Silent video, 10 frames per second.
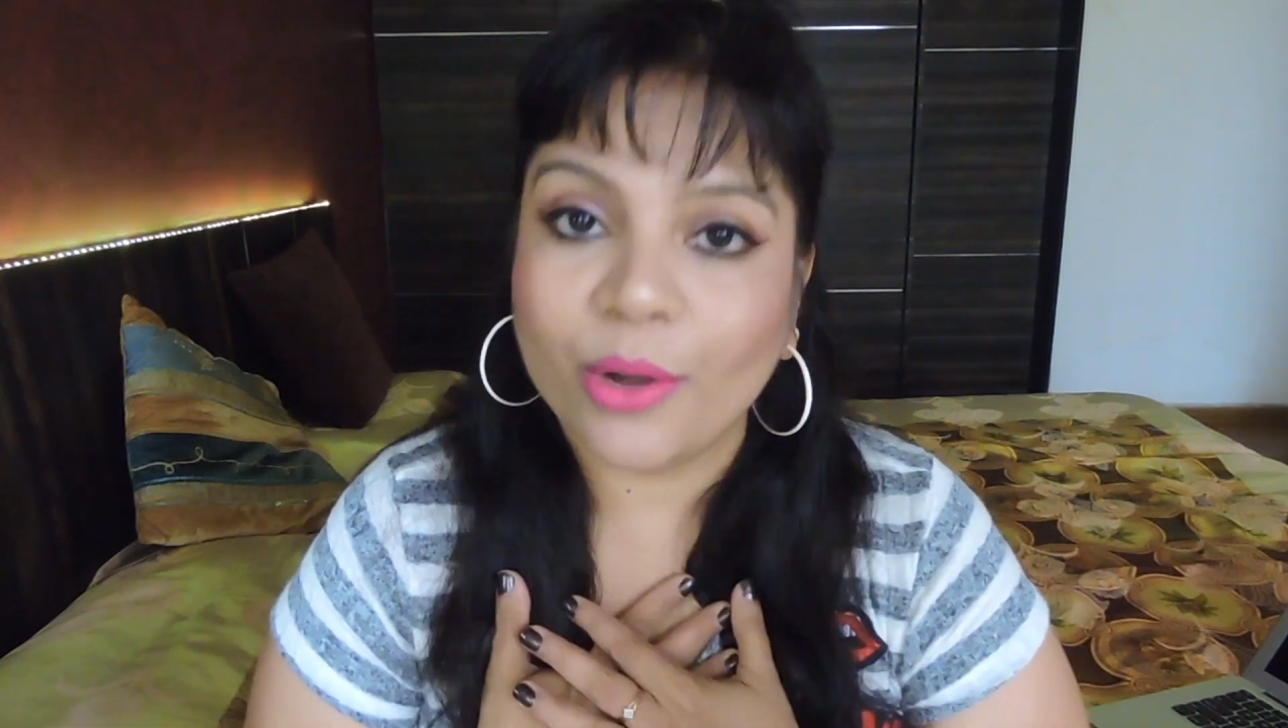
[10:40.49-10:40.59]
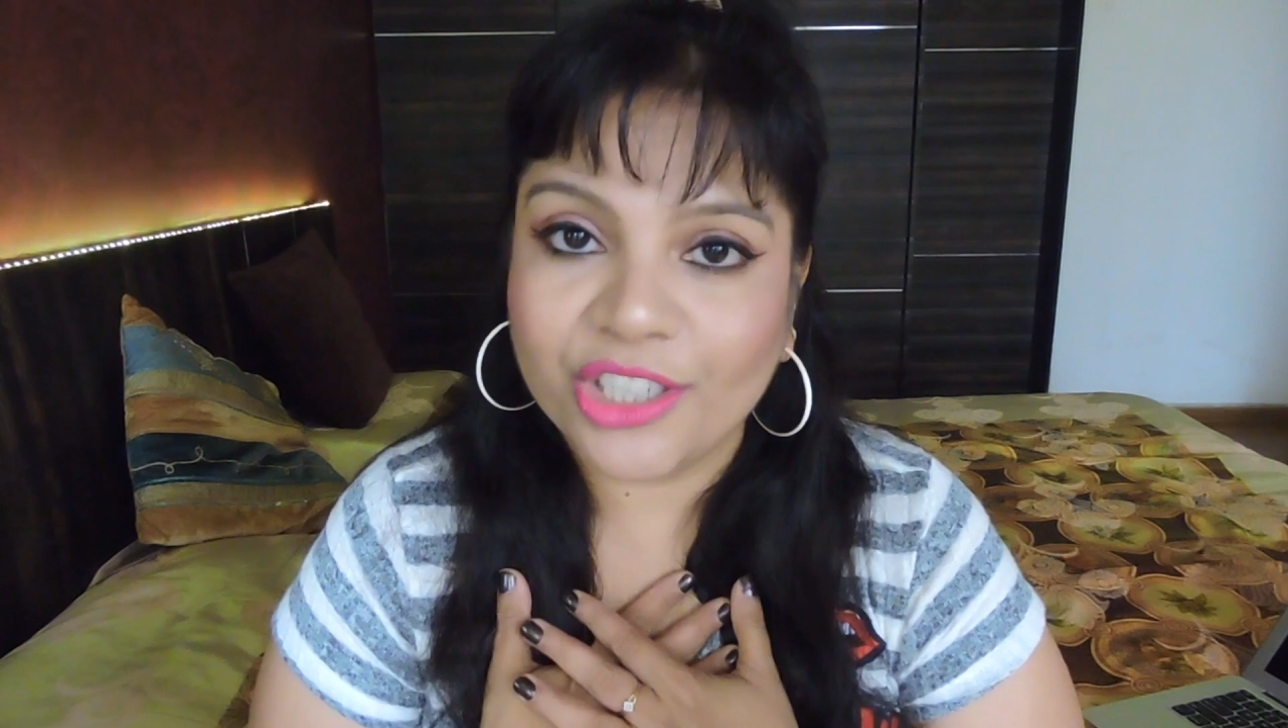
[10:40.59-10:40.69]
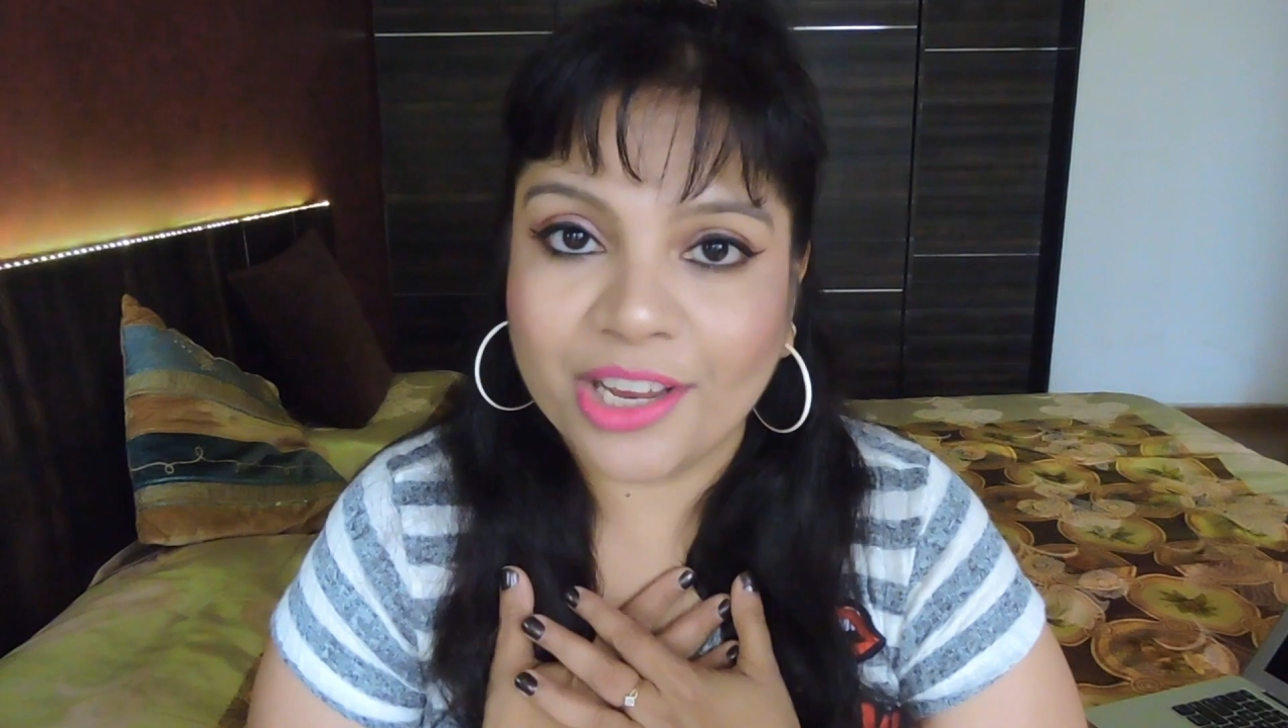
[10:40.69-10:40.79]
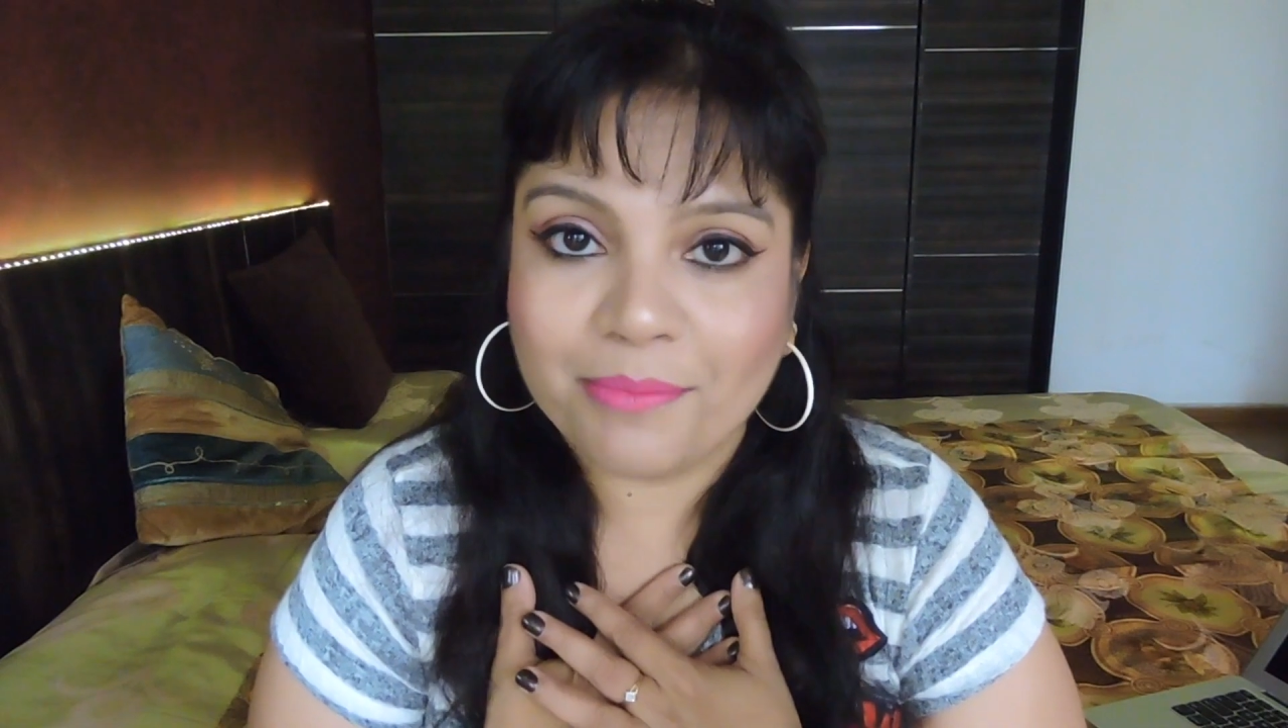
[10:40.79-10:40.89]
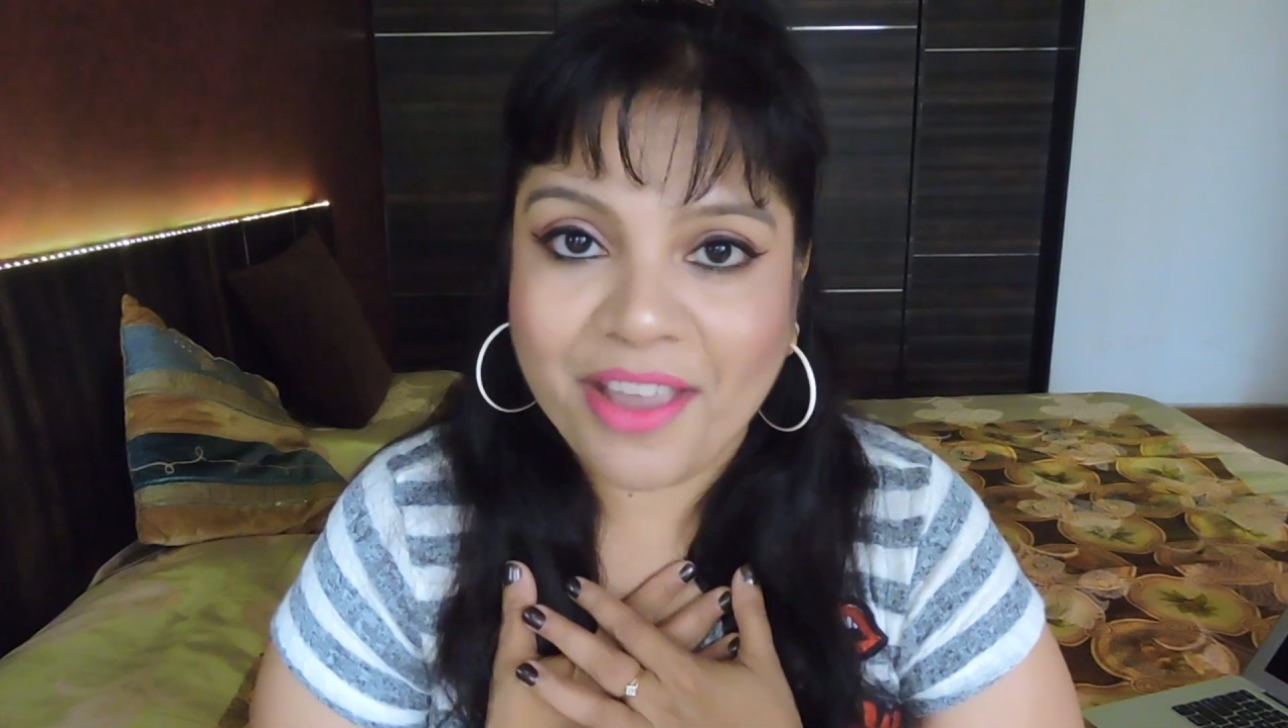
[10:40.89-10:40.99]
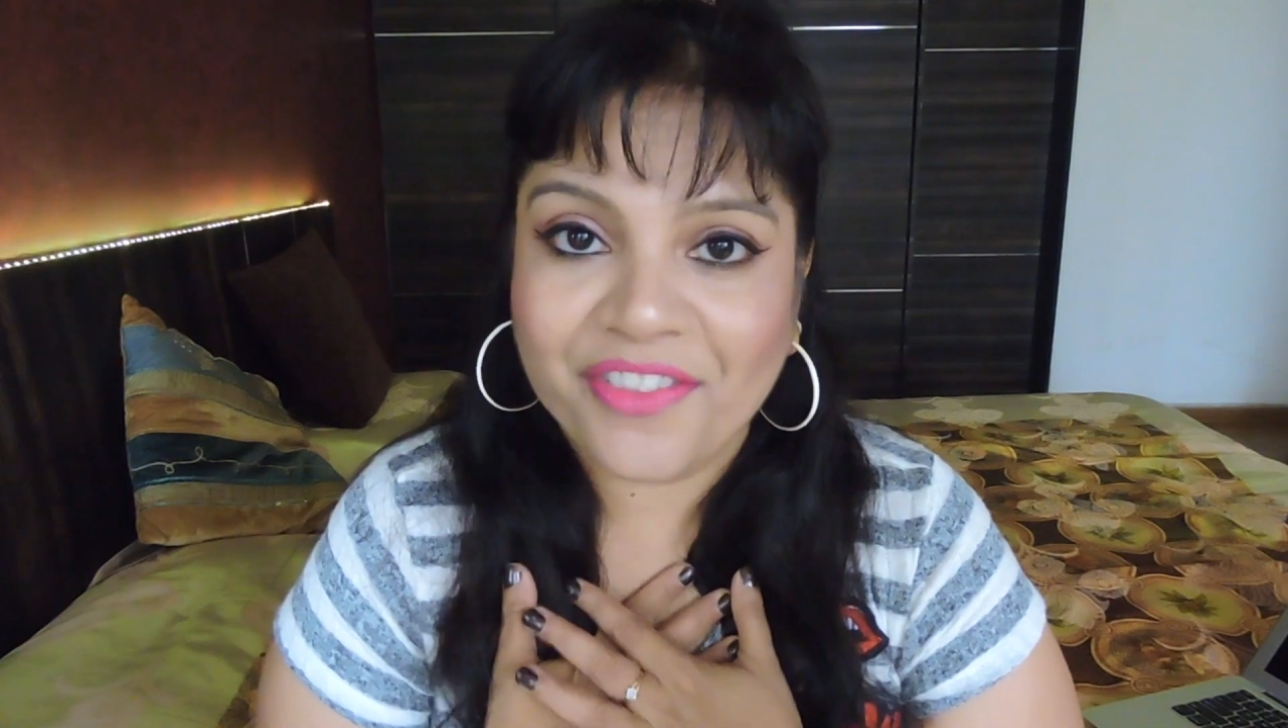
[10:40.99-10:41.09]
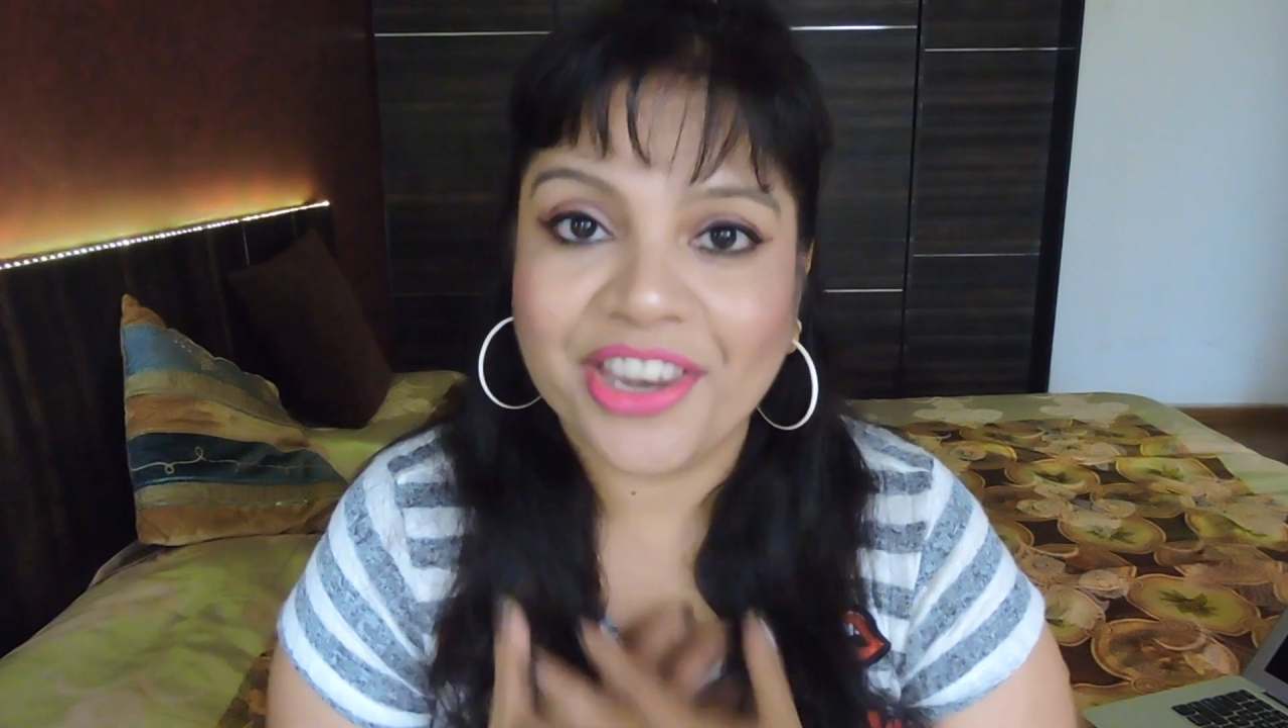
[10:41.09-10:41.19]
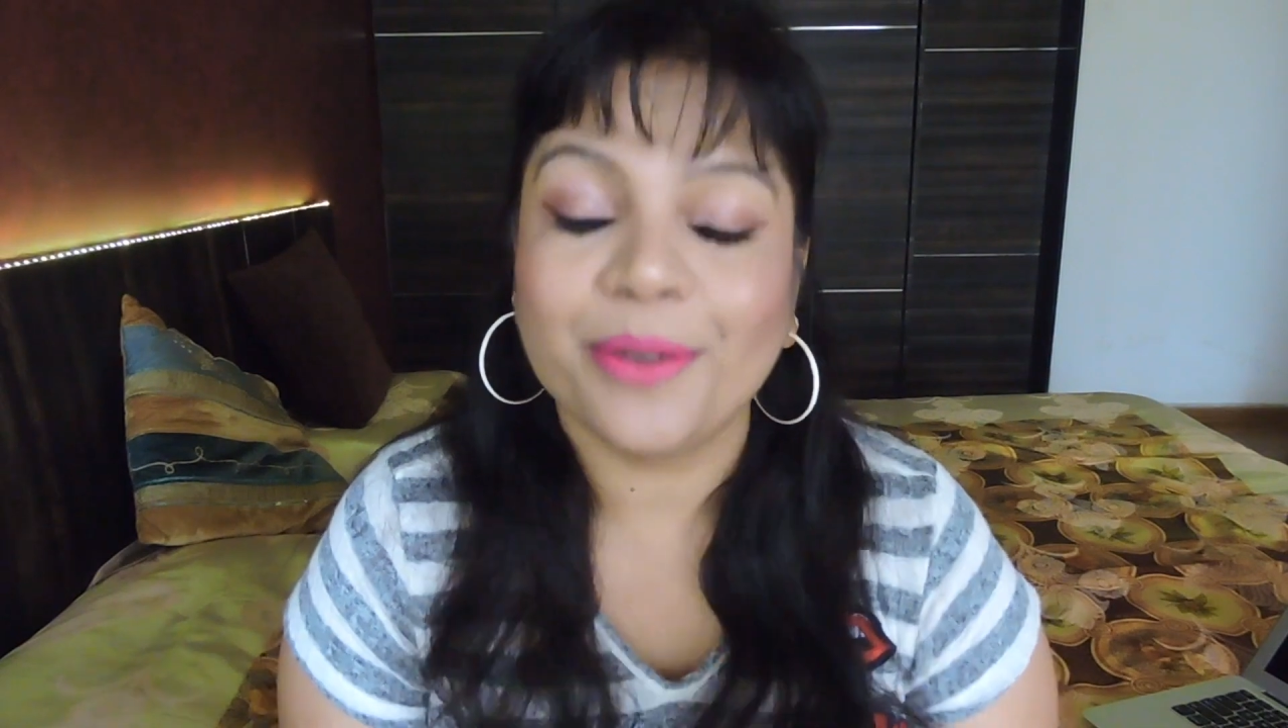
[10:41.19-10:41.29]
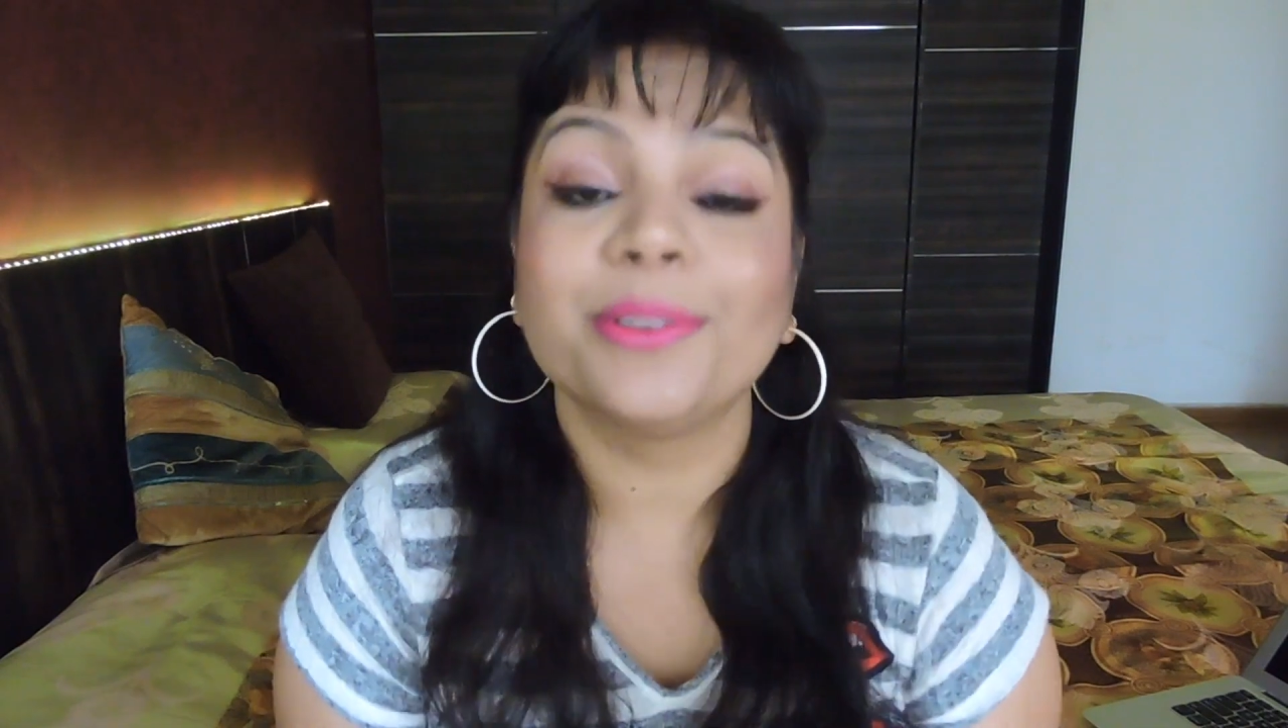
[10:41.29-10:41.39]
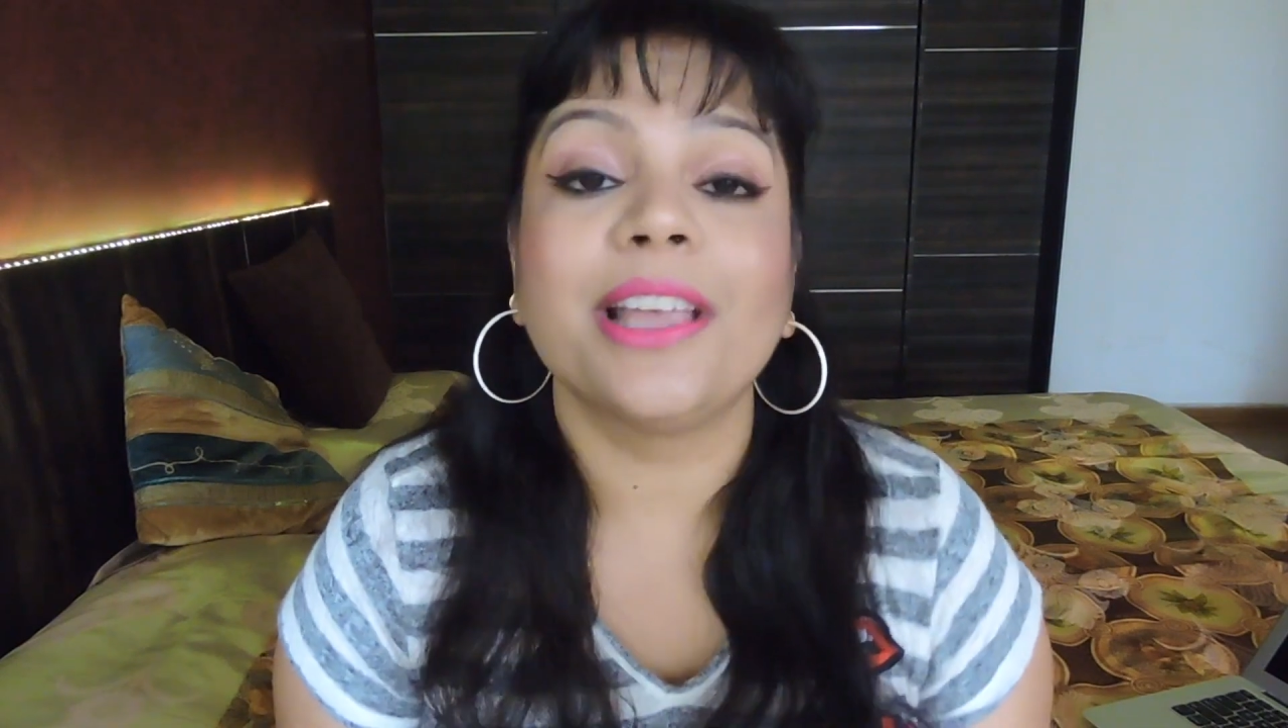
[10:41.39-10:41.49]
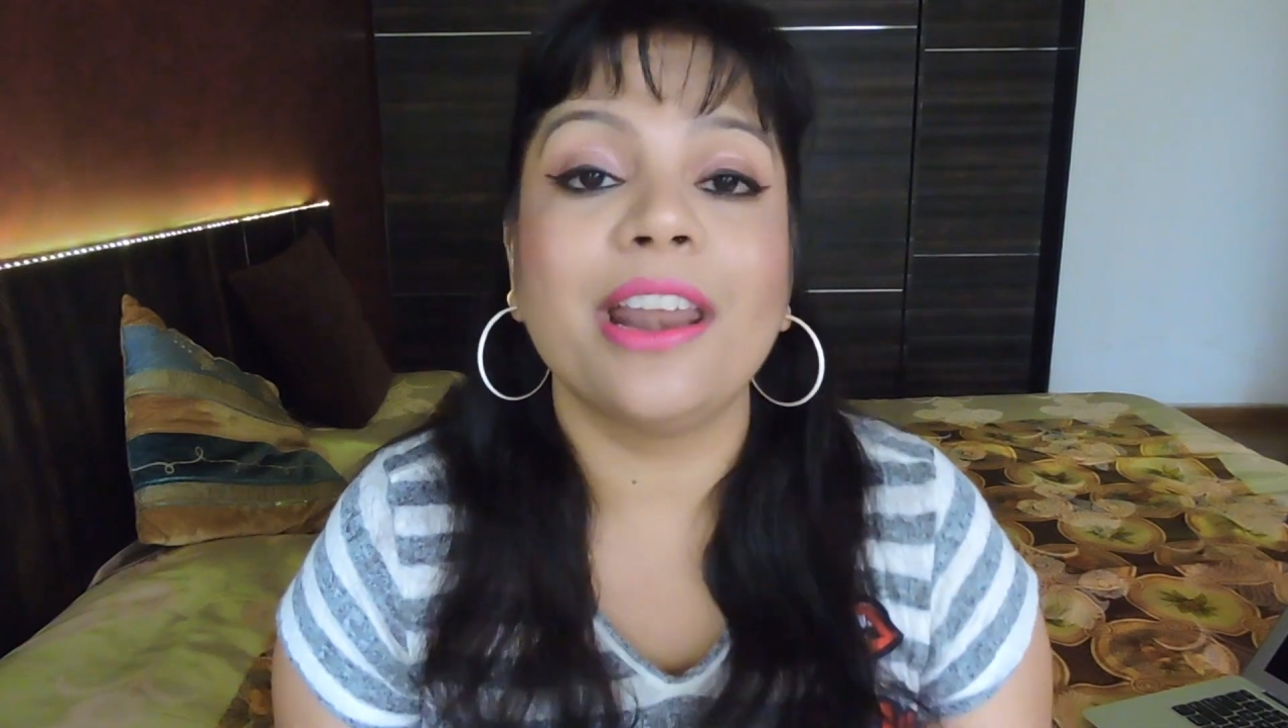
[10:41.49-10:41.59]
watching my videos.